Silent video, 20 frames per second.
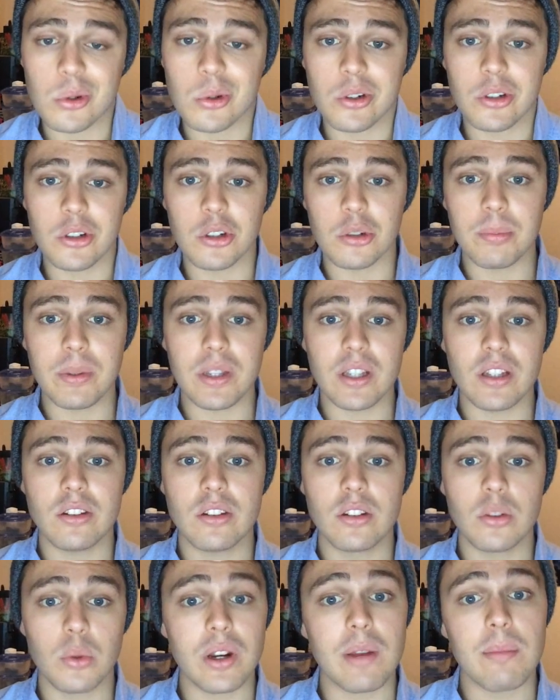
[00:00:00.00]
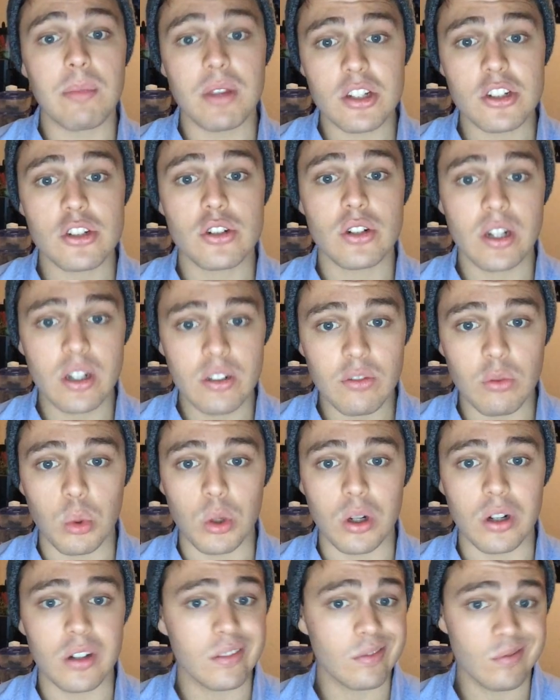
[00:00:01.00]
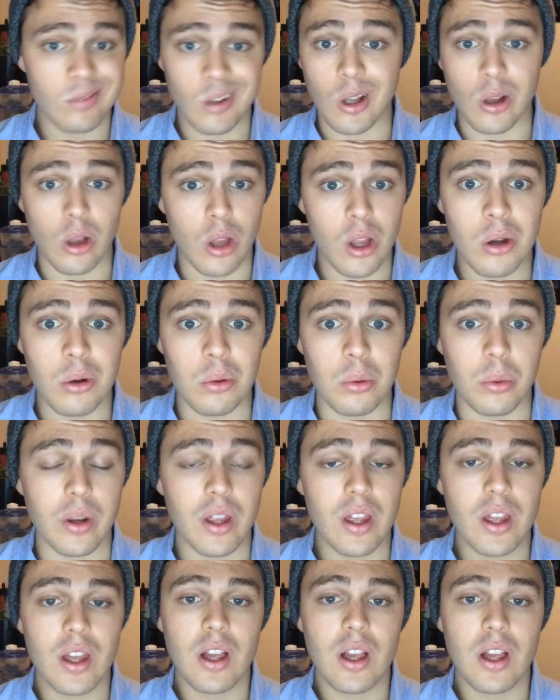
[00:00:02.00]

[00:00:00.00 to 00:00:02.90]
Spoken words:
or you'll be doing administrative work alone.